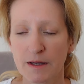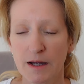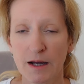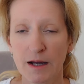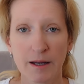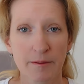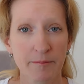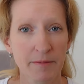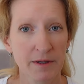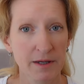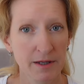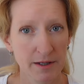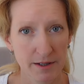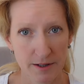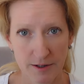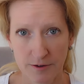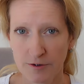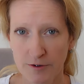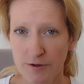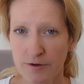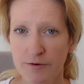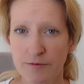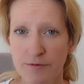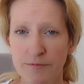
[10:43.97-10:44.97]
I'm
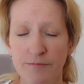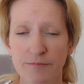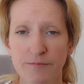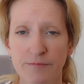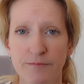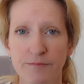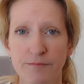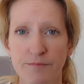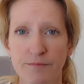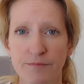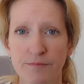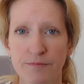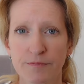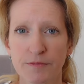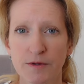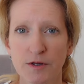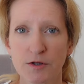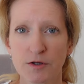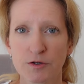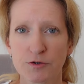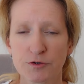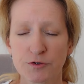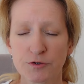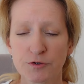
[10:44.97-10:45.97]
here
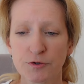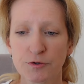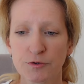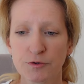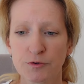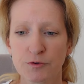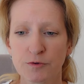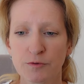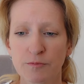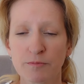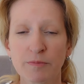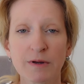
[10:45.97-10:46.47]
to